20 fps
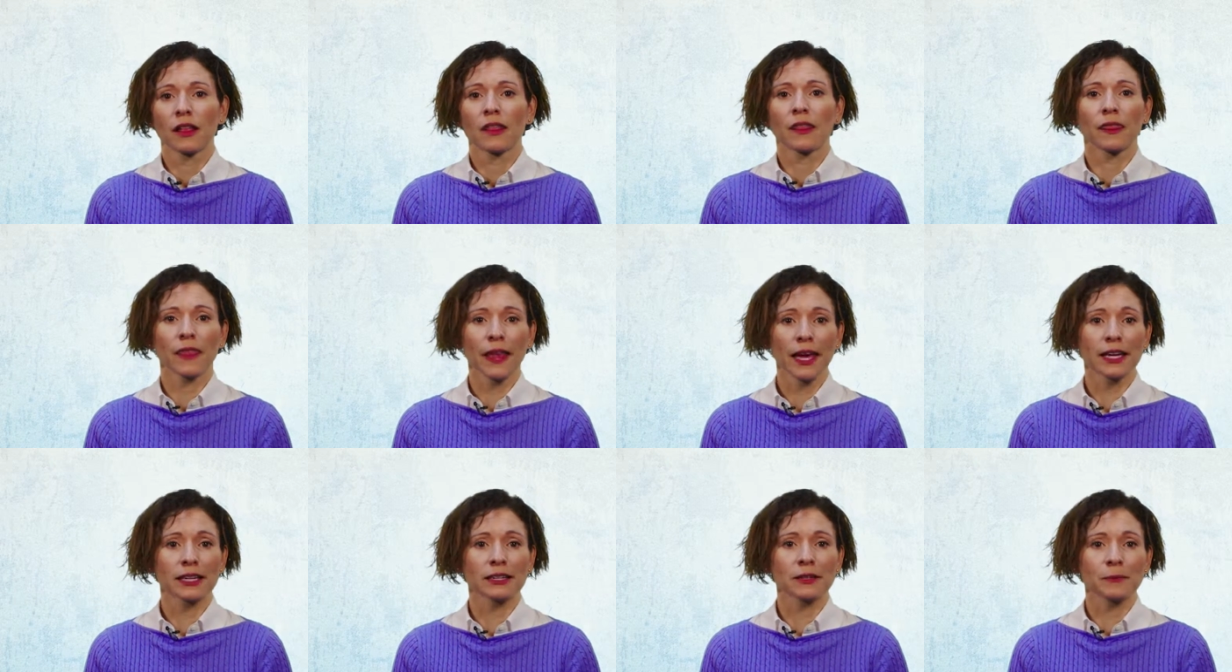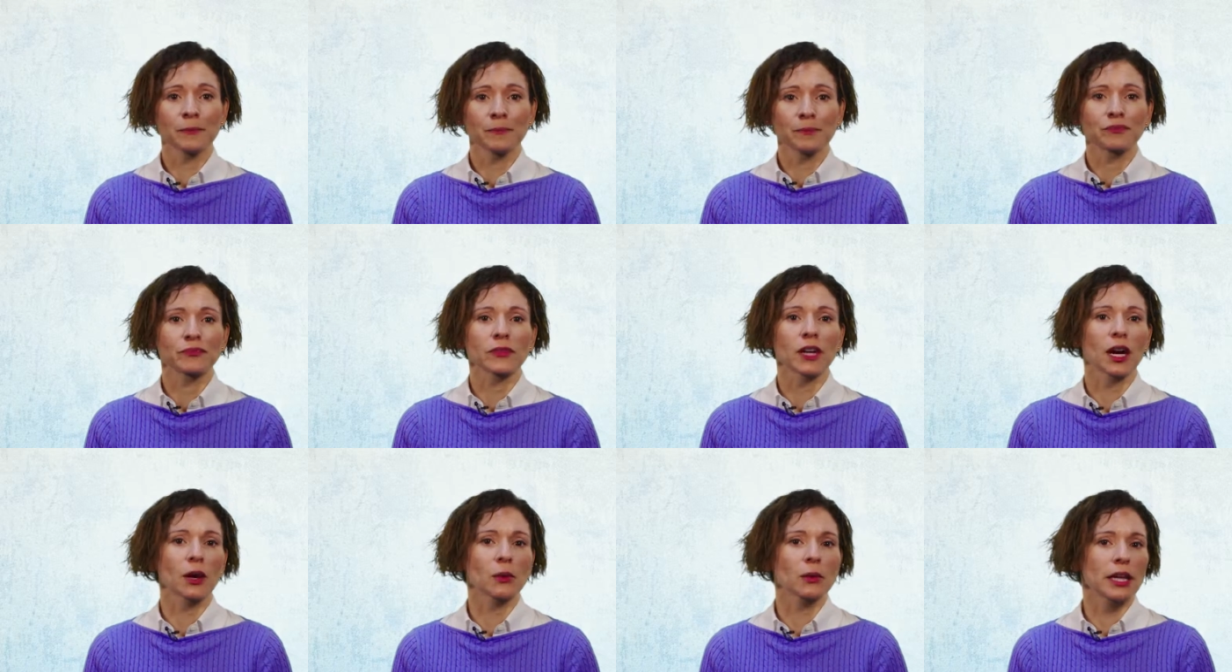Then
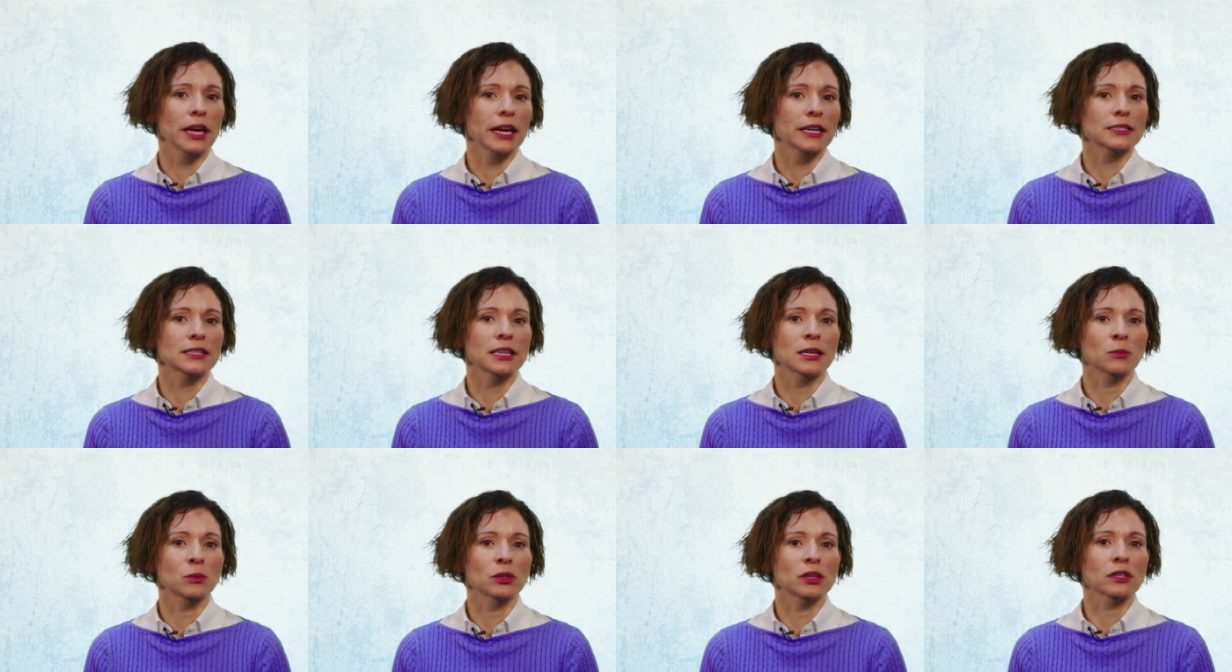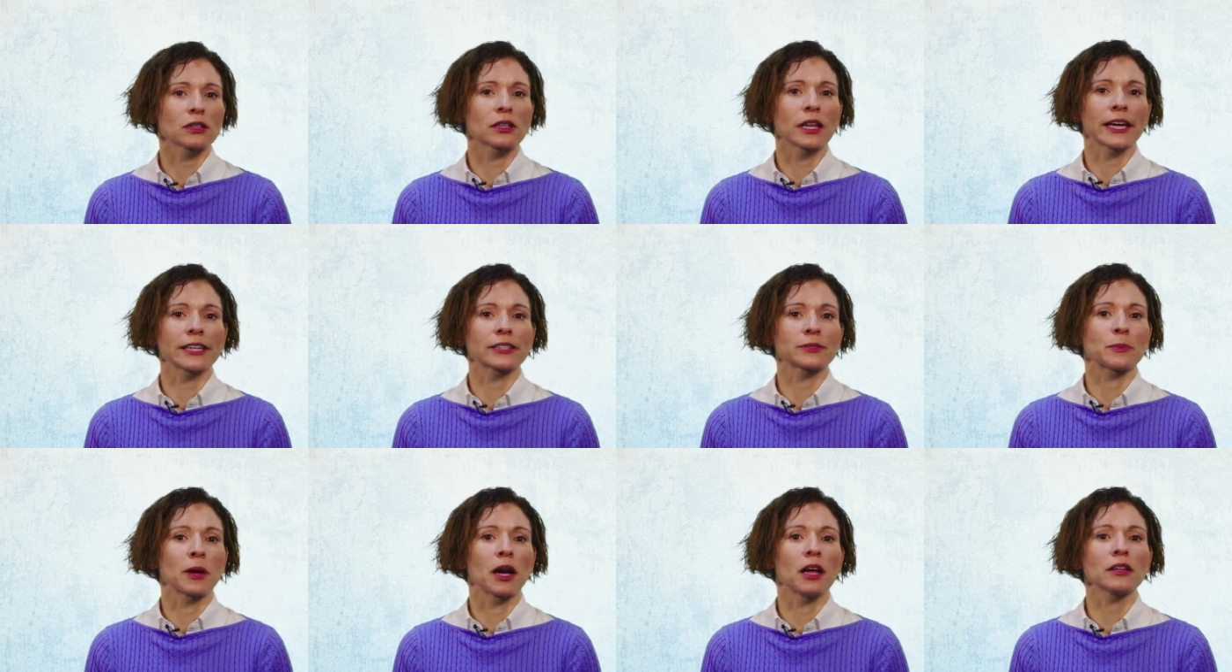I will ask them what the class
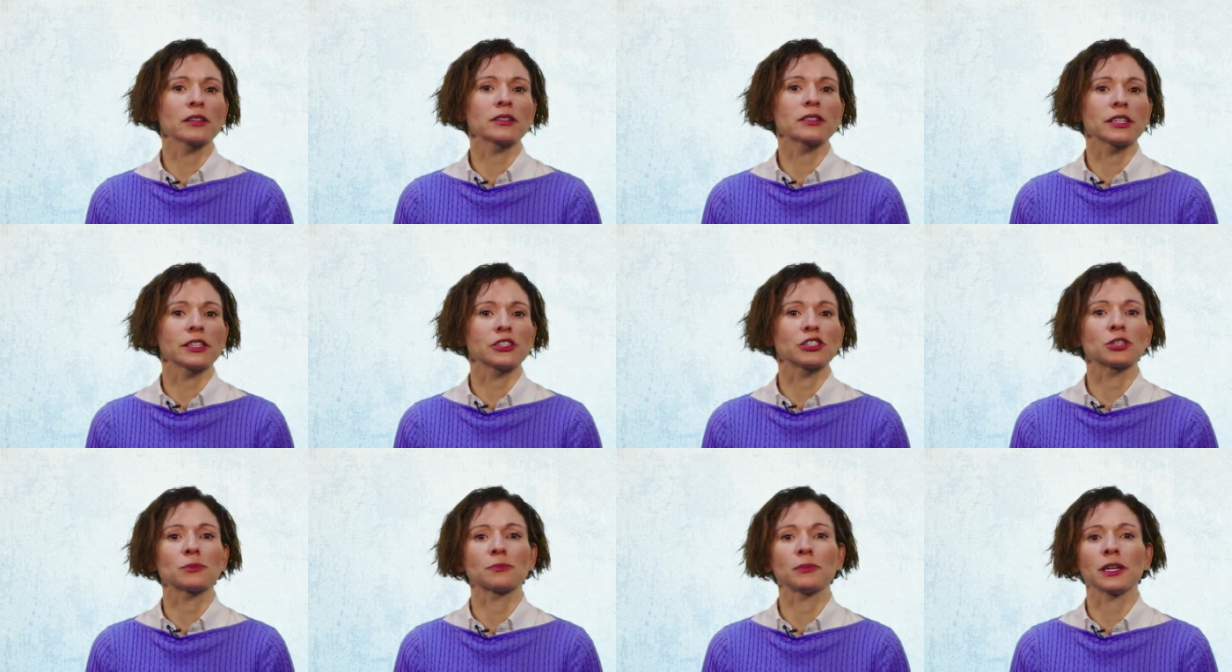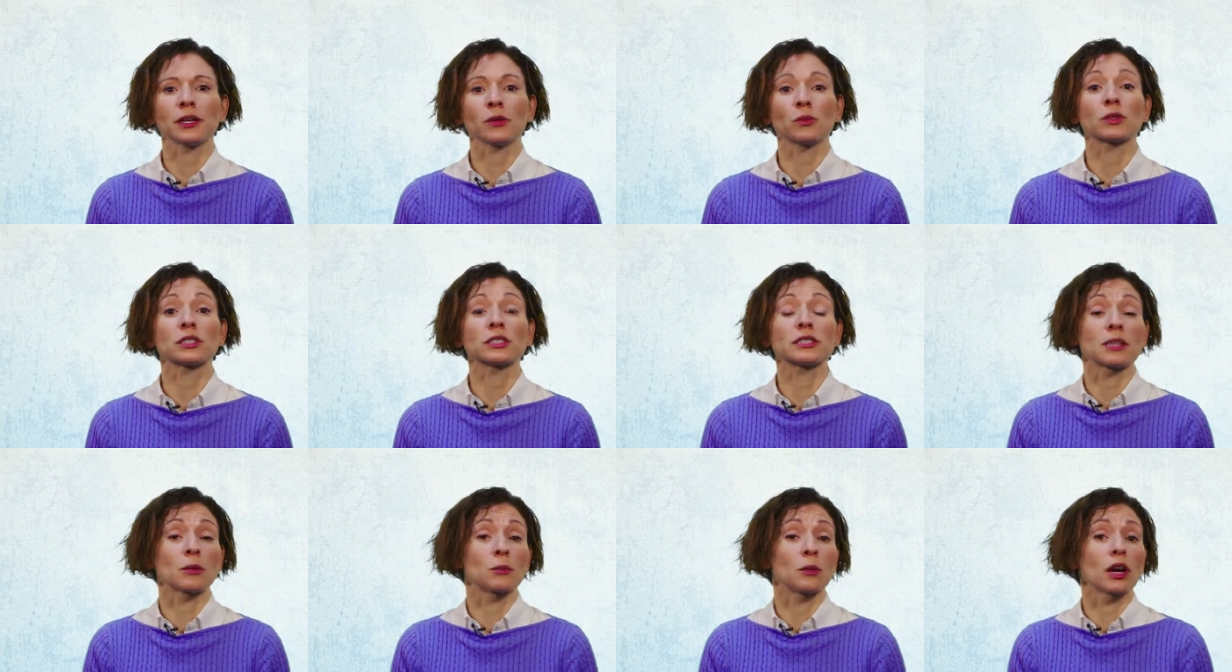policy should be when
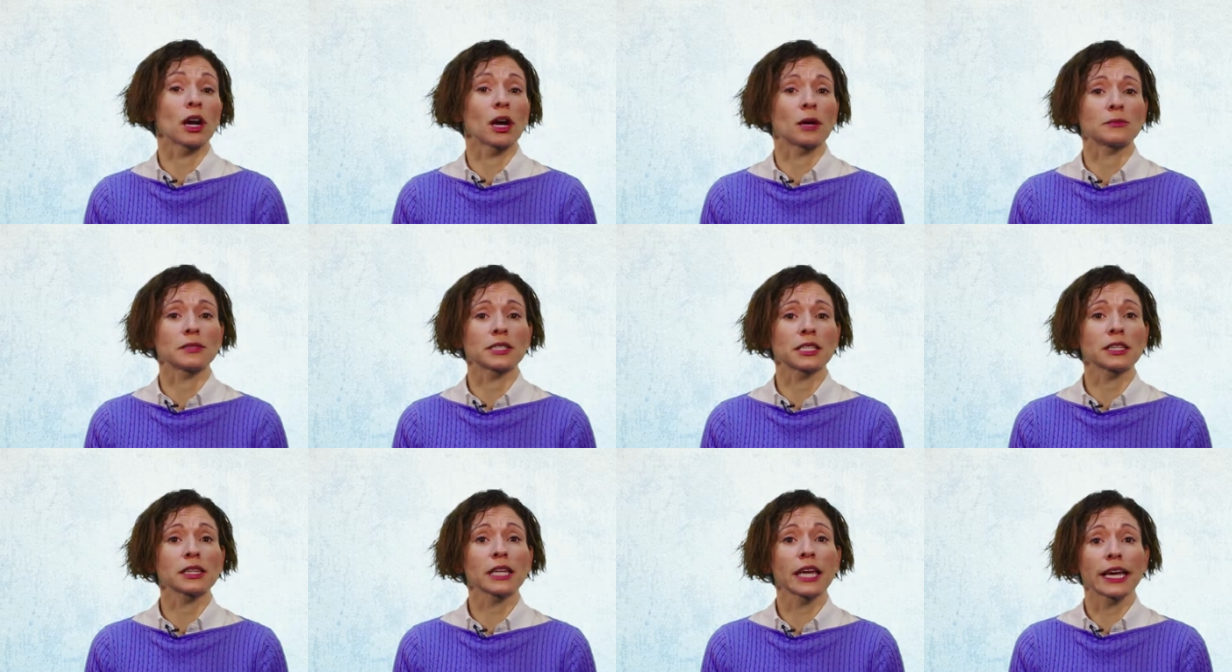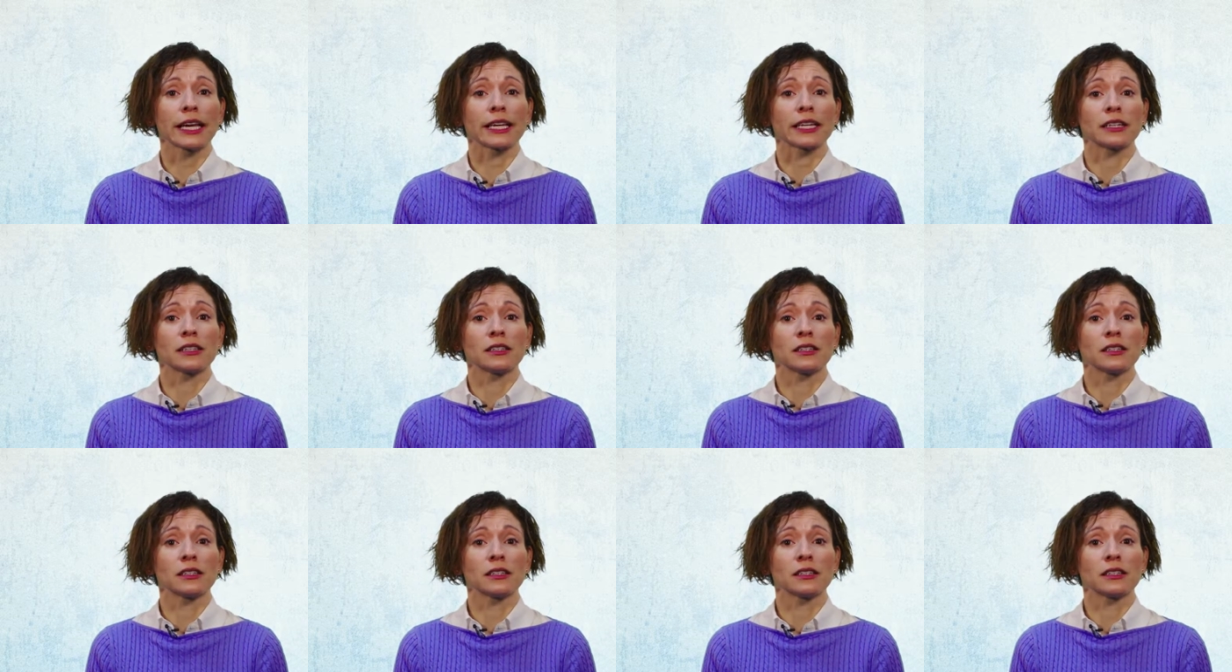someone comes in late.